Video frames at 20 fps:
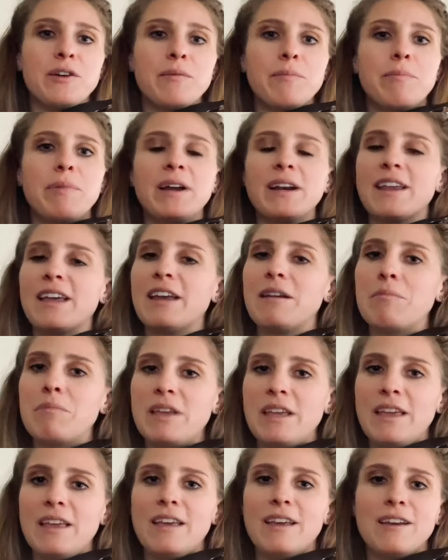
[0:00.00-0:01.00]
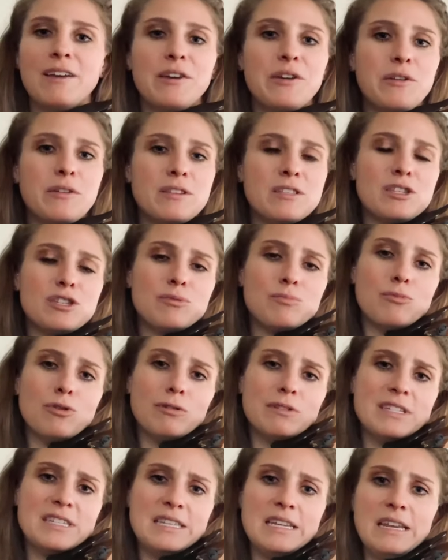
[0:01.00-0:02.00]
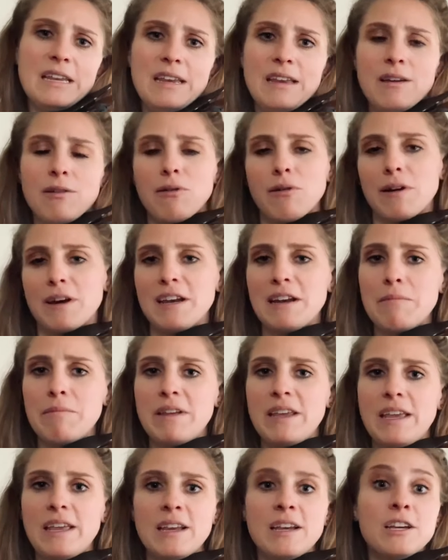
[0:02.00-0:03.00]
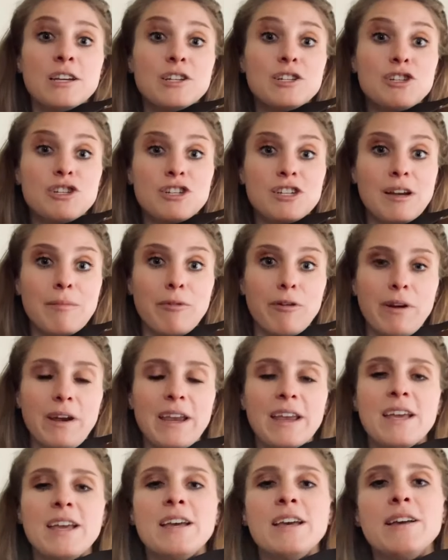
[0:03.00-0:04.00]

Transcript: but can be schmaltzy or can be shimmery.